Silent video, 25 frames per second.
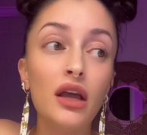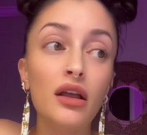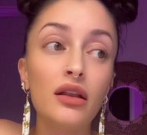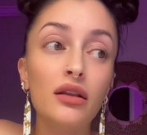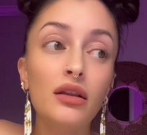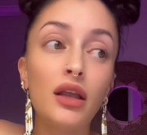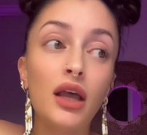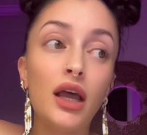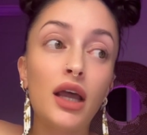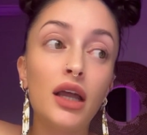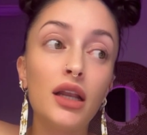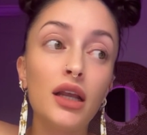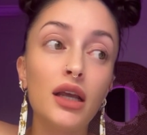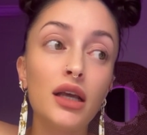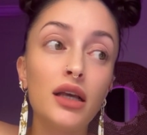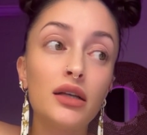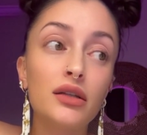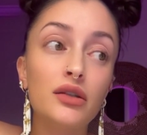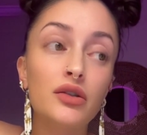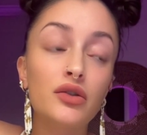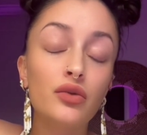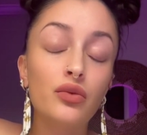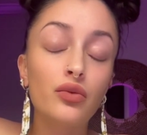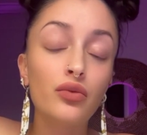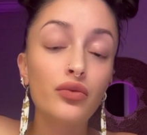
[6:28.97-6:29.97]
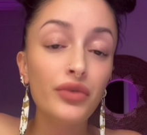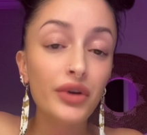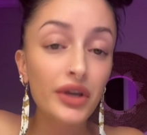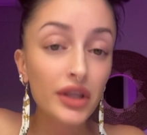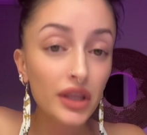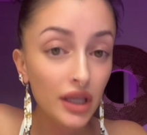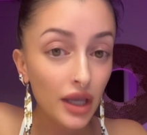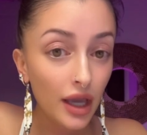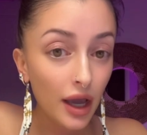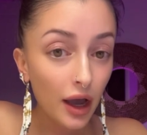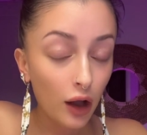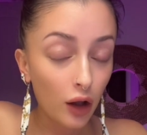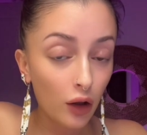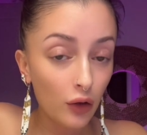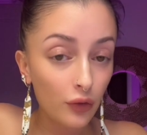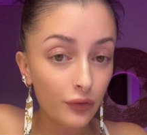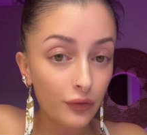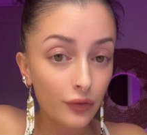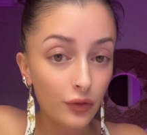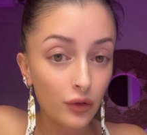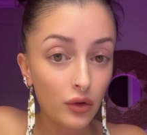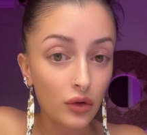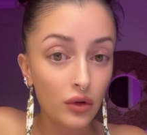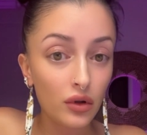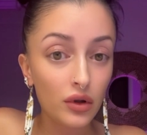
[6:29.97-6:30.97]
that is really
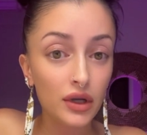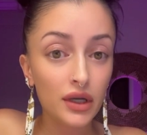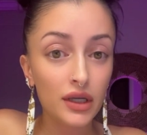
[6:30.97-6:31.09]
helpful.